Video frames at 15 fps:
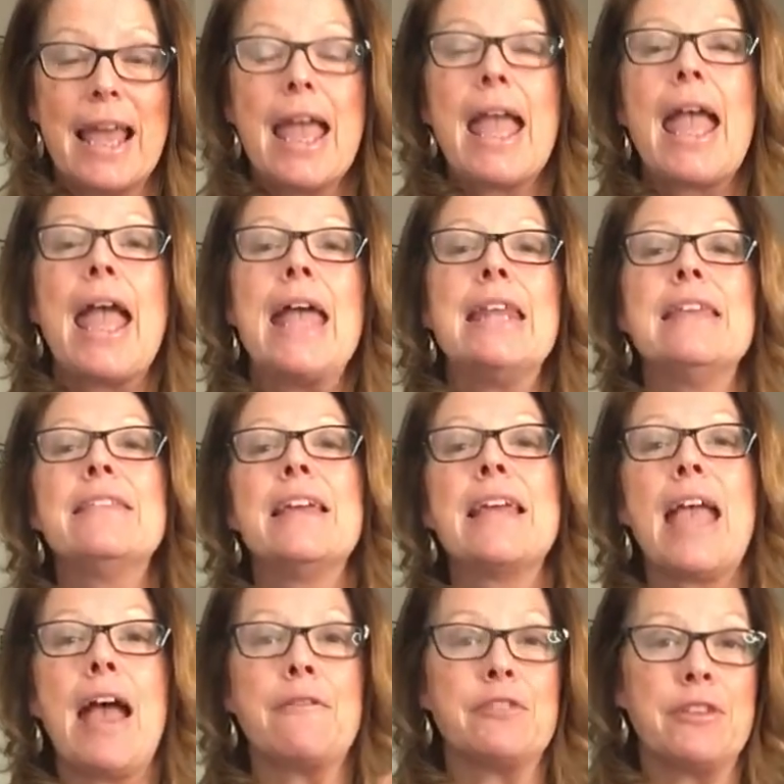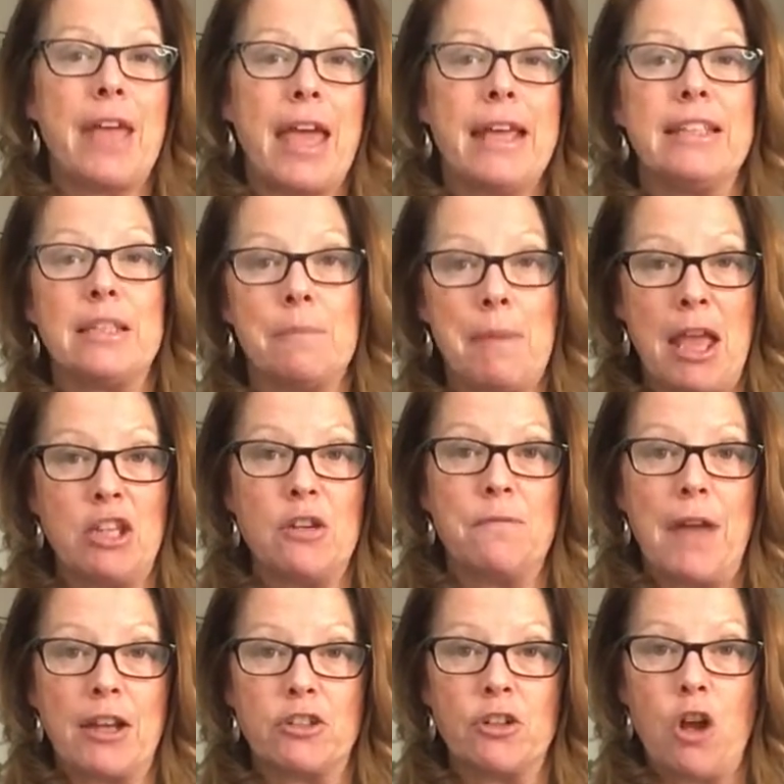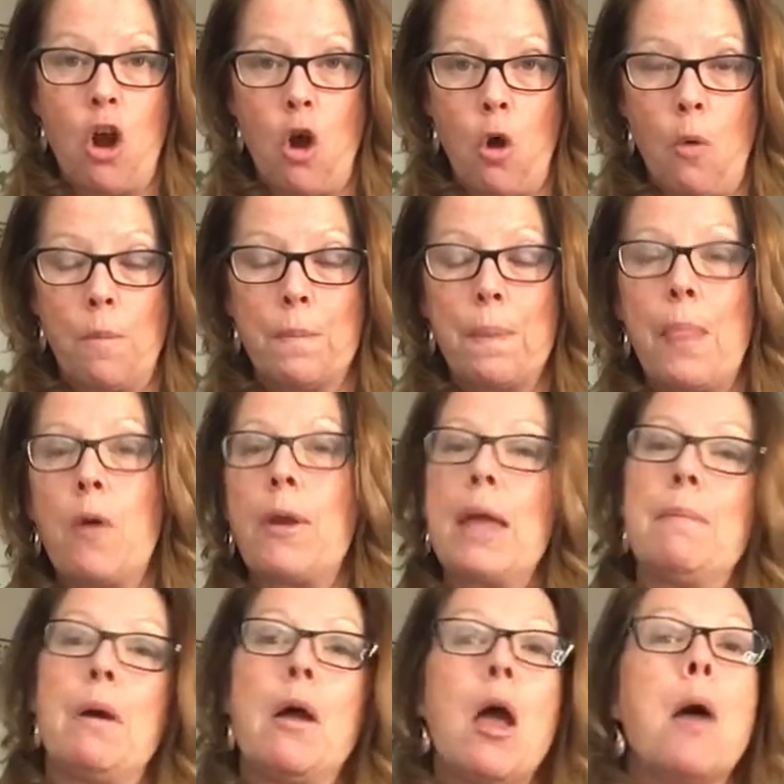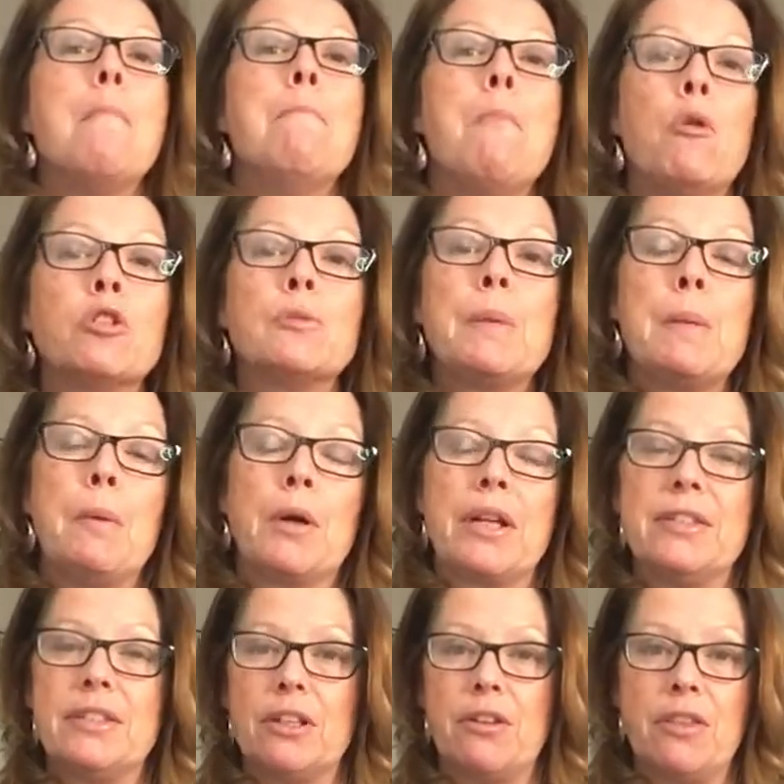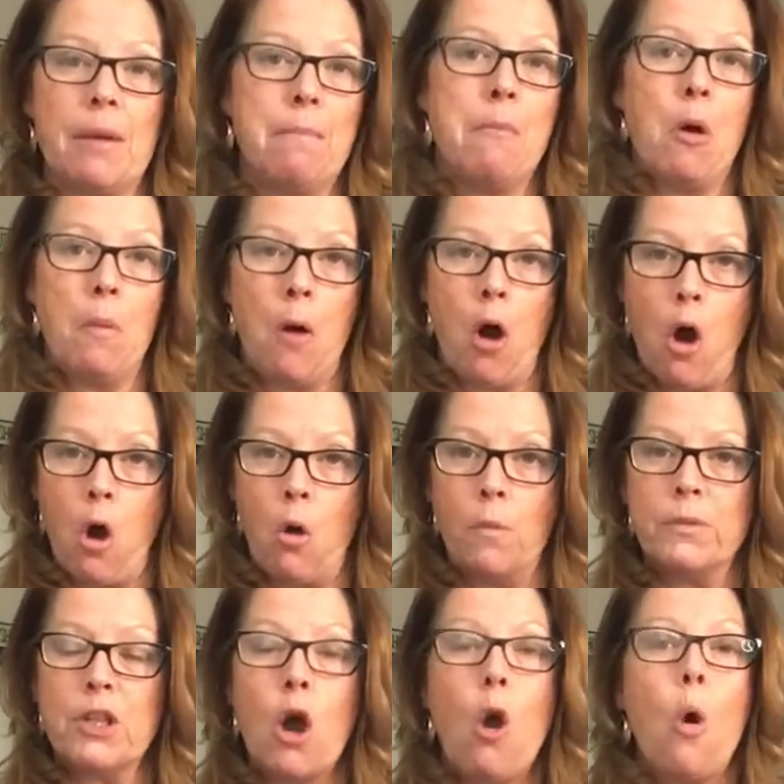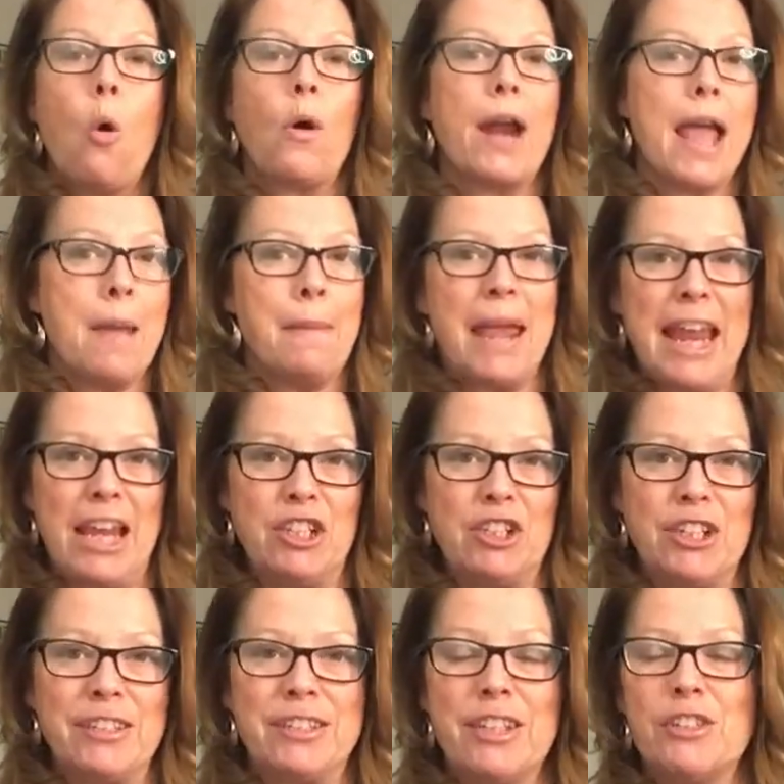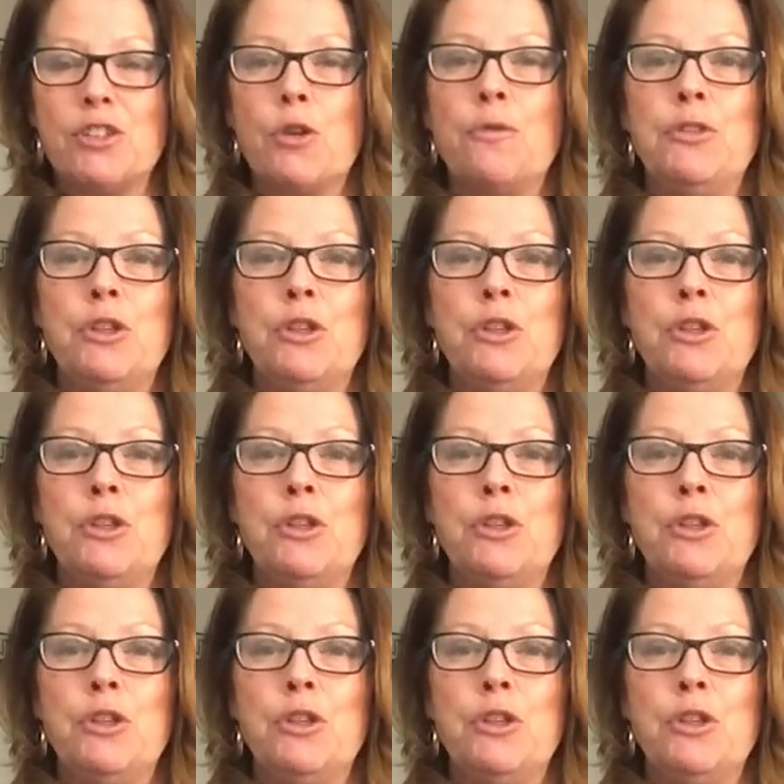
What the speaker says: Anything after that is a manufactured home. Okay, but most people consider them mobile homes or MHs. So if you